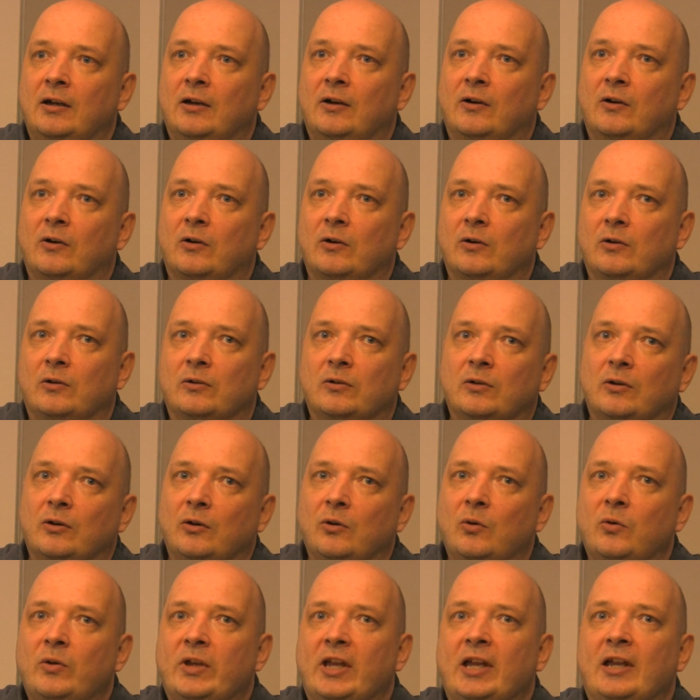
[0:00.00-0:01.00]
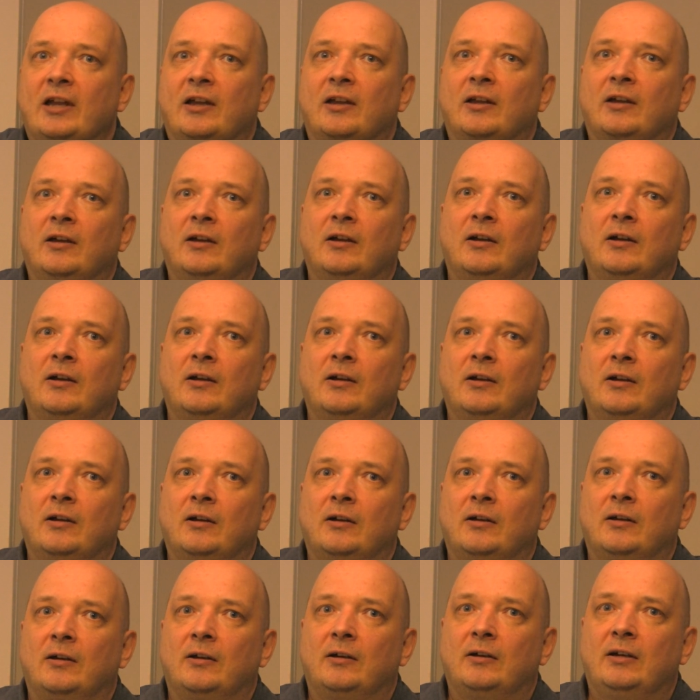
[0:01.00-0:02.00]
or looking
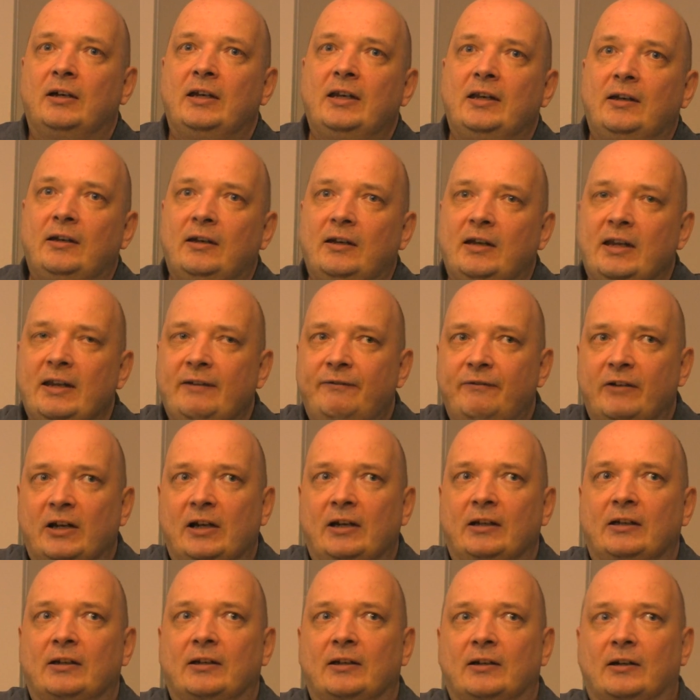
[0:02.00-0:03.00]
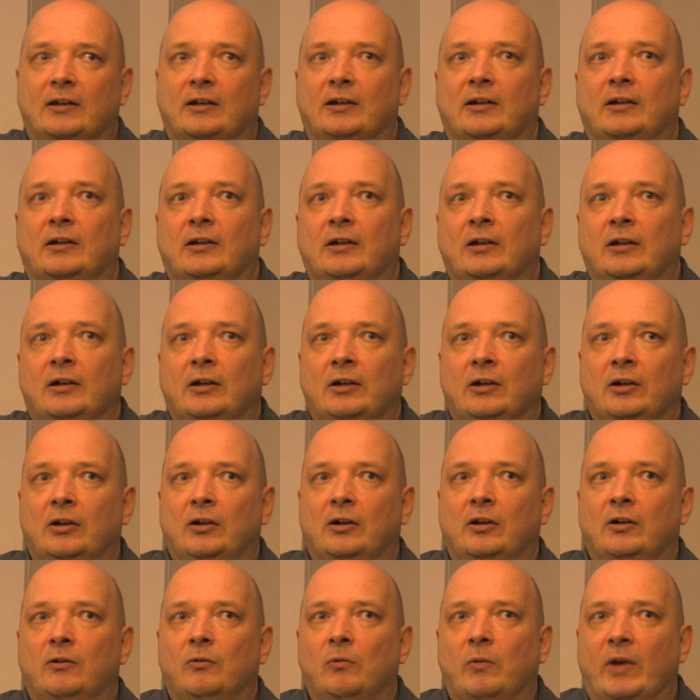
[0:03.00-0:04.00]
different
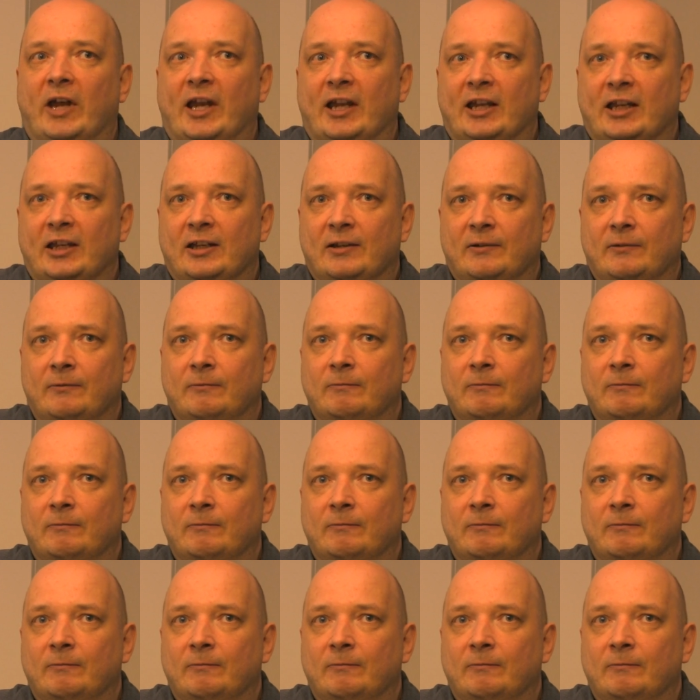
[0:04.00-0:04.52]
way,